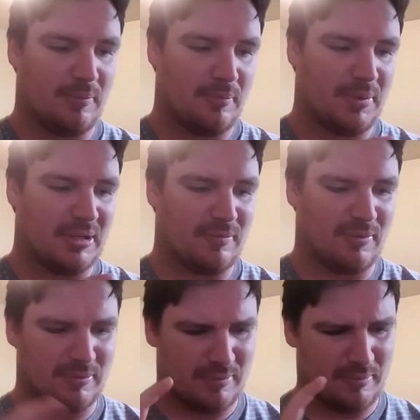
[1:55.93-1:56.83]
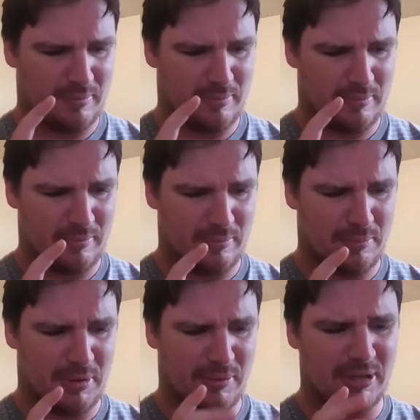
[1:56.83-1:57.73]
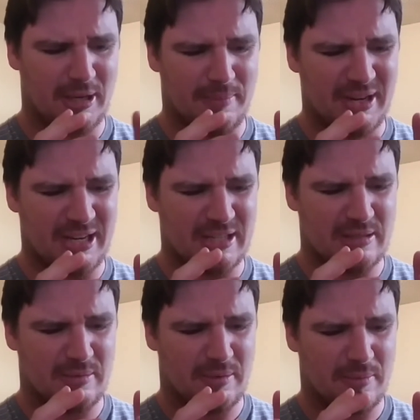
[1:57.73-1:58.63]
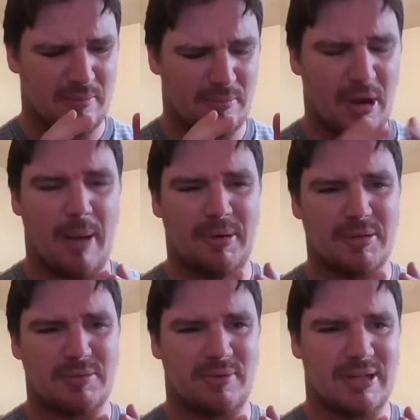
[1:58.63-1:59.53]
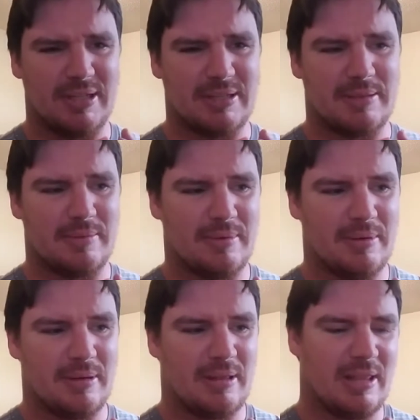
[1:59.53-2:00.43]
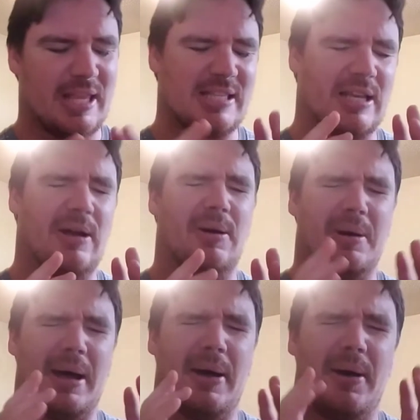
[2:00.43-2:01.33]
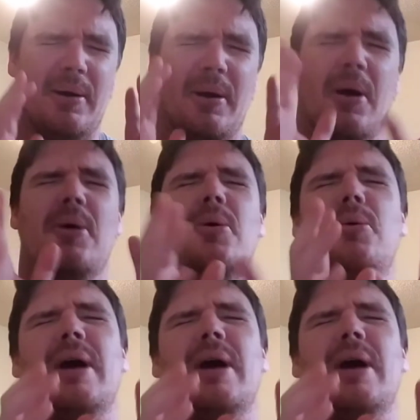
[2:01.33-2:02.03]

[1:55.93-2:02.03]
But one of the biggest problems was this whole